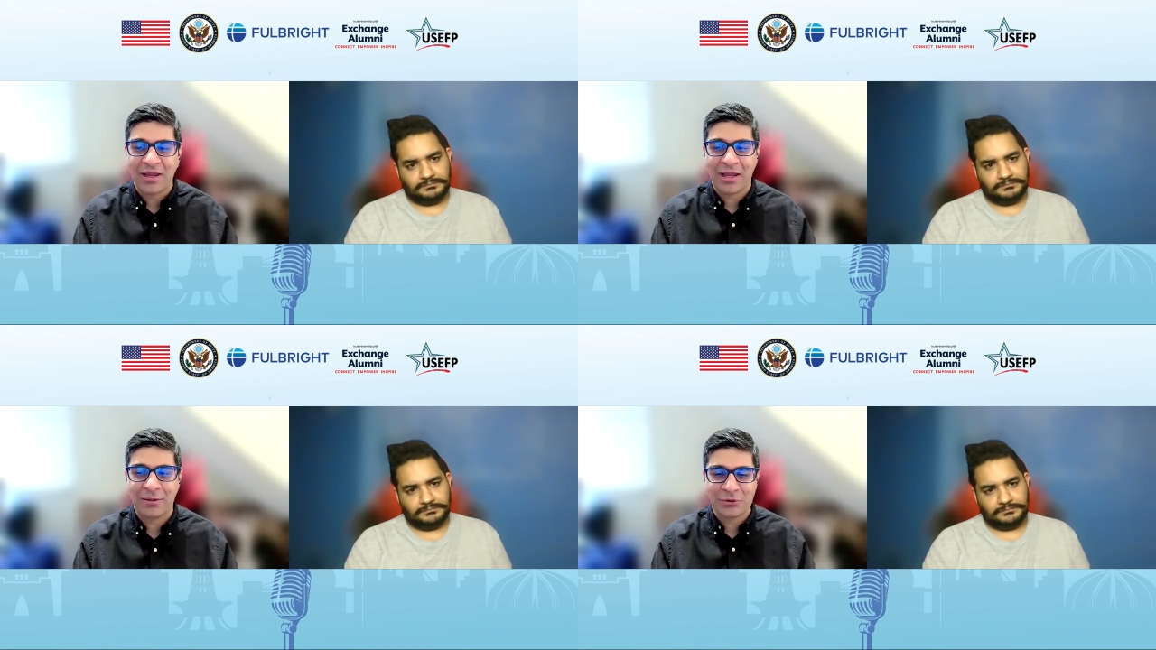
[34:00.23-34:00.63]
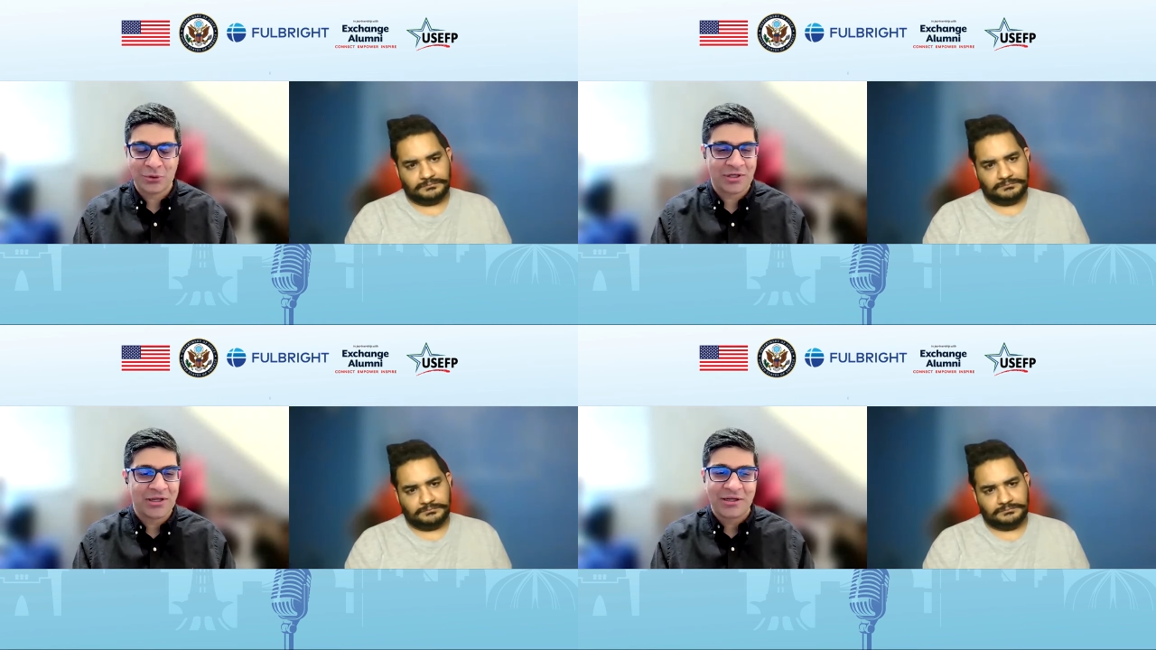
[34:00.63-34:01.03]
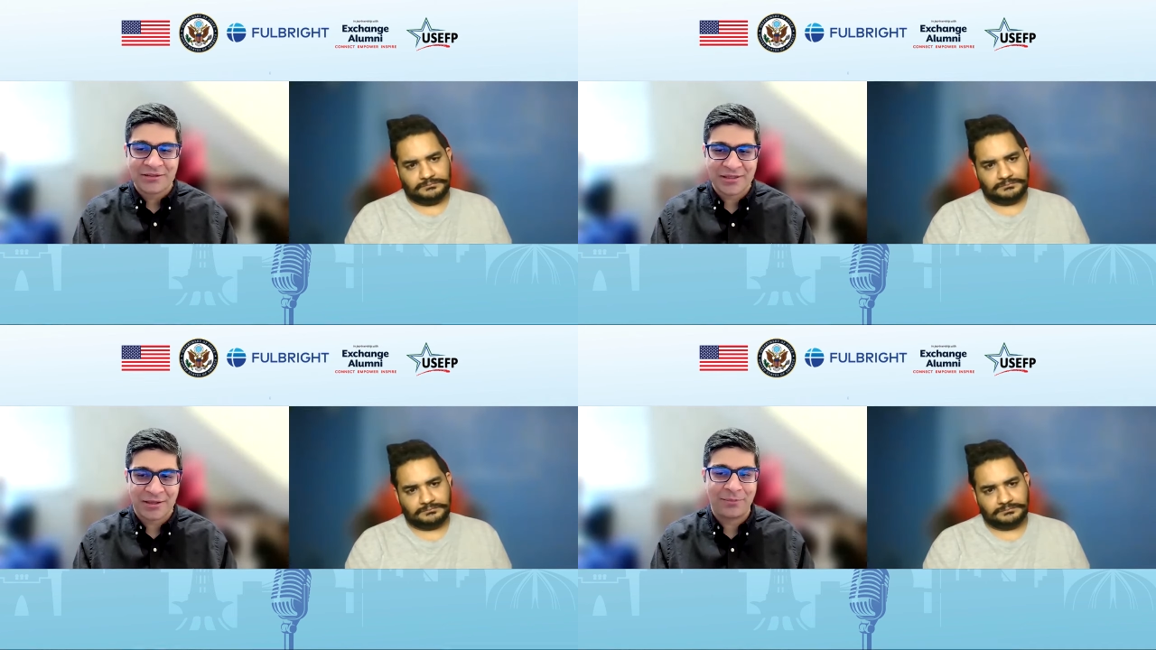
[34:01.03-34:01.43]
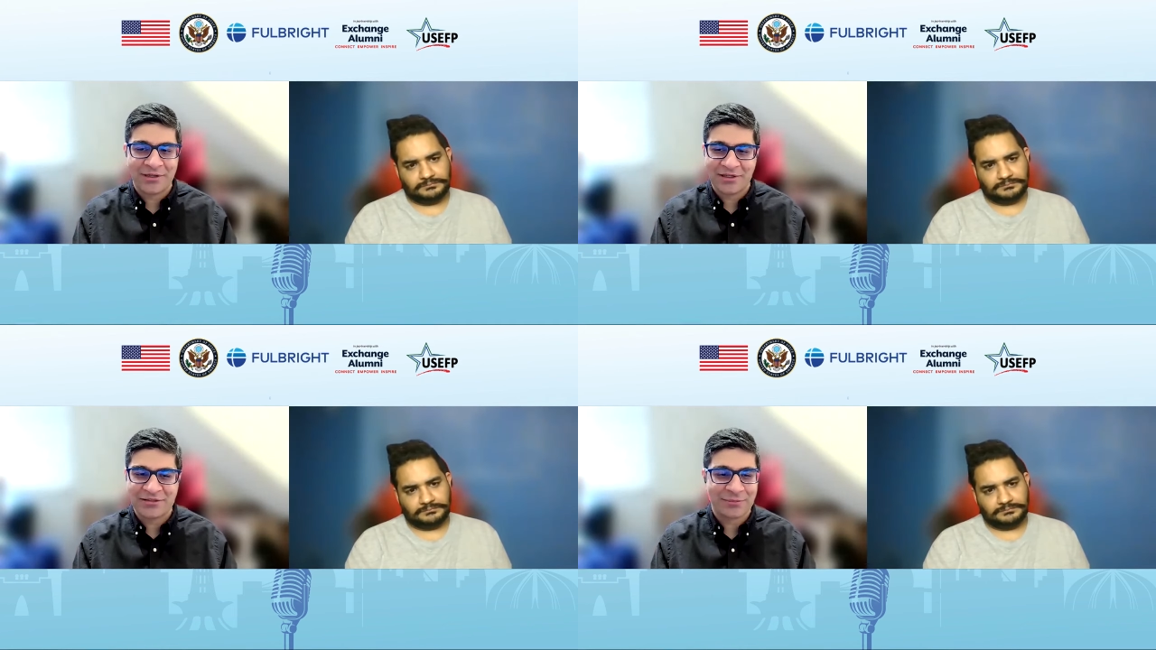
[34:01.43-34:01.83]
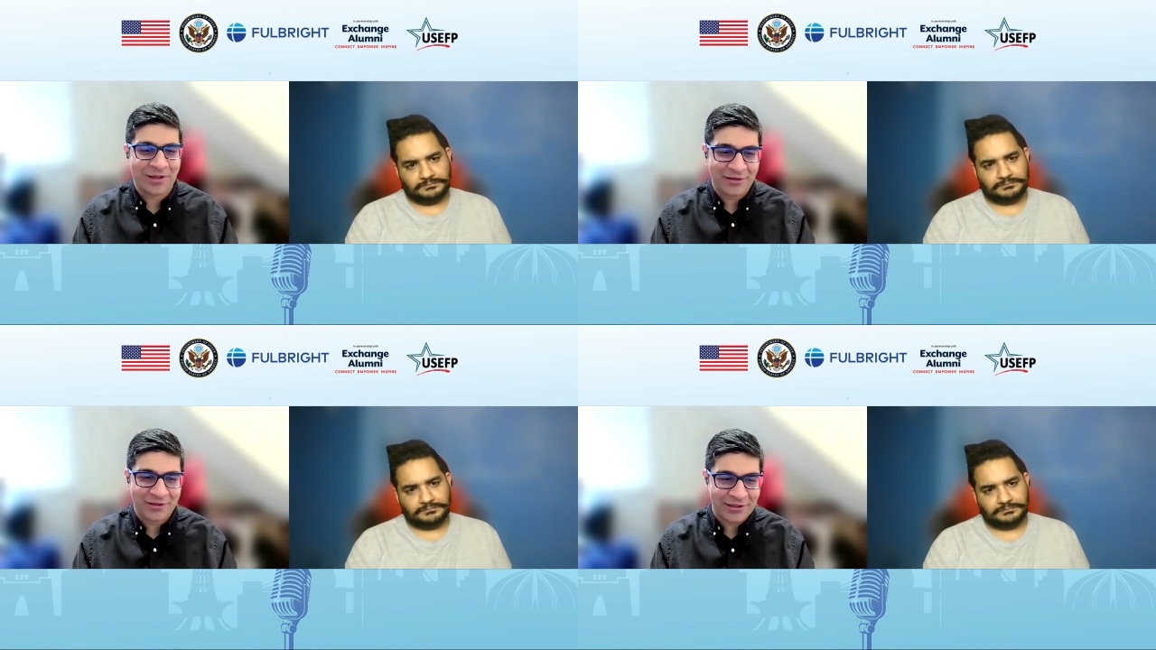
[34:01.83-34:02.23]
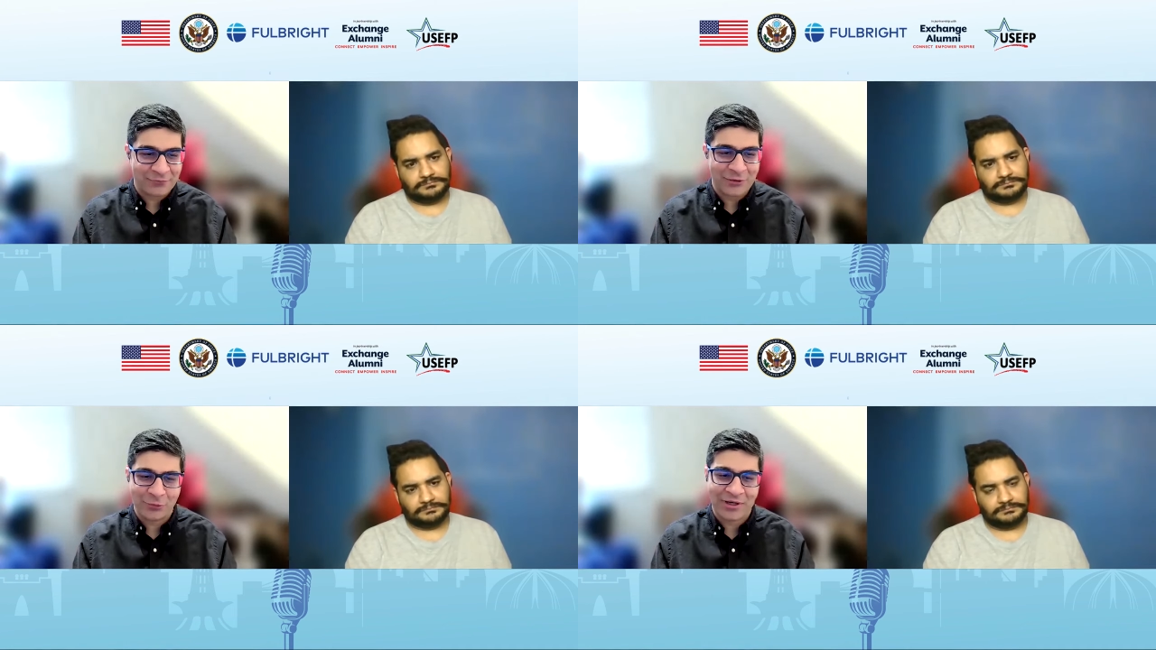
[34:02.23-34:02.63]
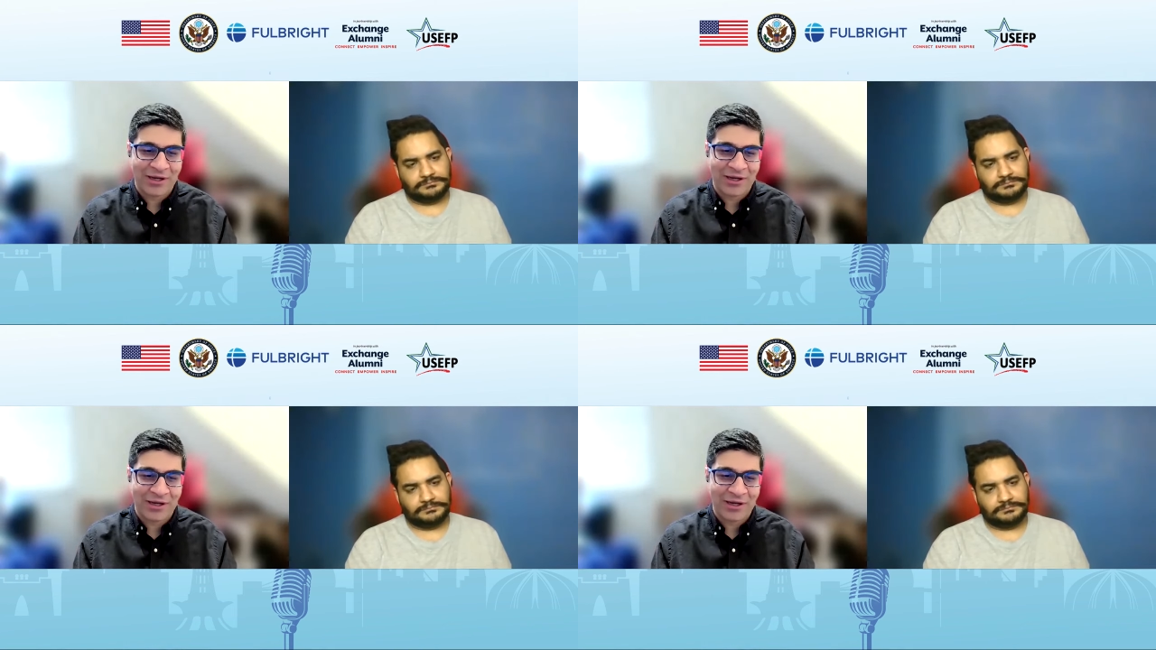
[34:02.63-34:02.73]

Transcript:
Speaker 1: i'm sure somebody smart here will look